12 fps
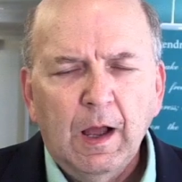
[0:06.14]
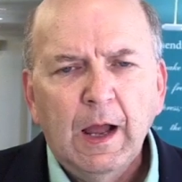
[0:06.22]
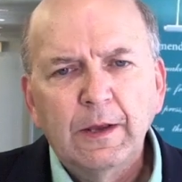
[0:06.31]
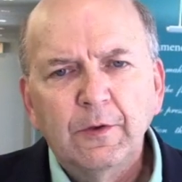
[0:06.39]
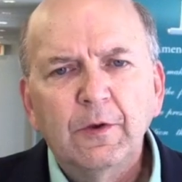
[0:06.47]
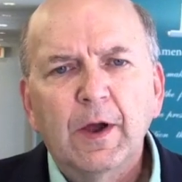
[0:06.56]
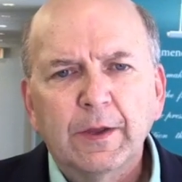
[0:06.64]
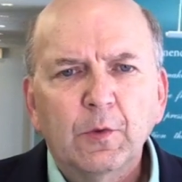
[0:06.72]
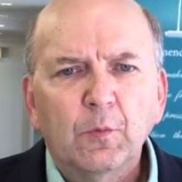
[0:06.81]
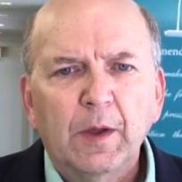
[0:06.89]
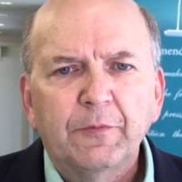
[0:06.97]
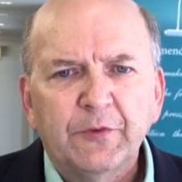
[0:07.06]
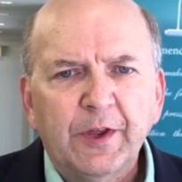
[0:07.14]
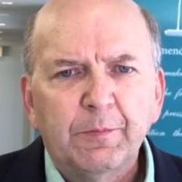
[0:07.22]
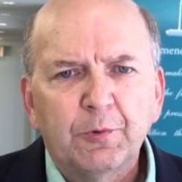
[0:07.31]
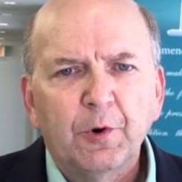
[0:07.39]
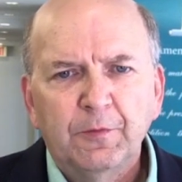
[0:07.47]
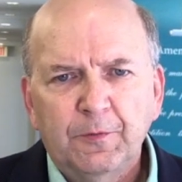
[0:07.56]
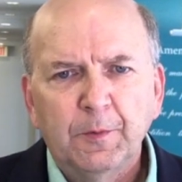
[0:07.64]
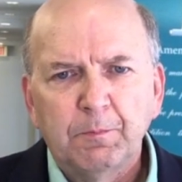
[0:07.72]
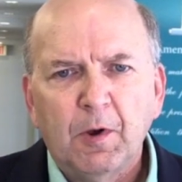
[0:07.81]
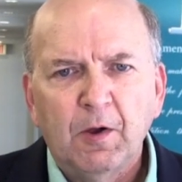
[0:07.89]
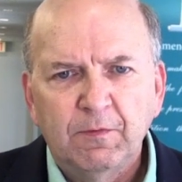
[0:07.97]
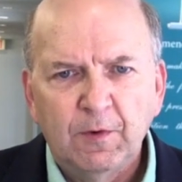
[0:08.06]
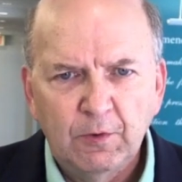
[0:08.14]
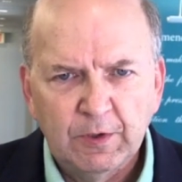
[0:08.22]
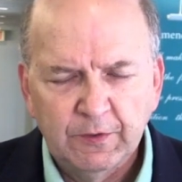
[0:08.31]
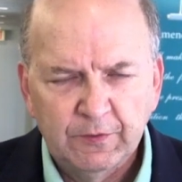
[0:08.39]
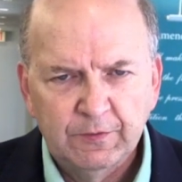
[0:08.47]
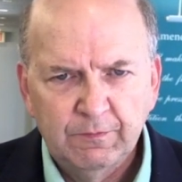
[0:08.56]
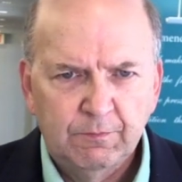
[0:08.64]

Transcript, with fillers: I do like the website Pro Football Focus,